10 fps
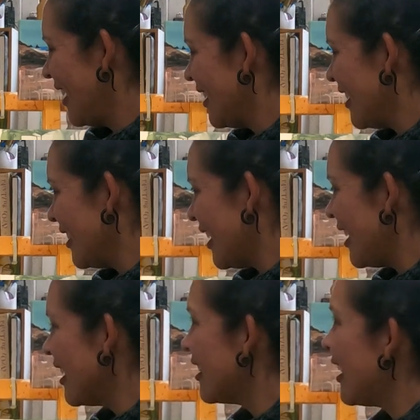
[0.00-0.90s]
And
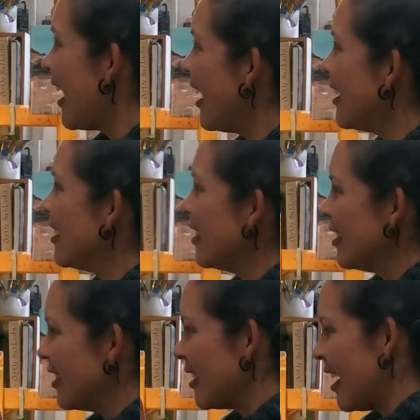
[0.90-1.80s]
letting that
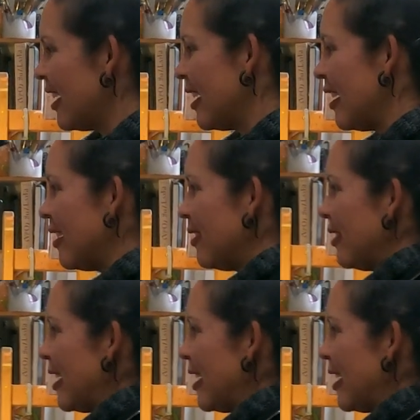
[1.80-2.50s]
kind of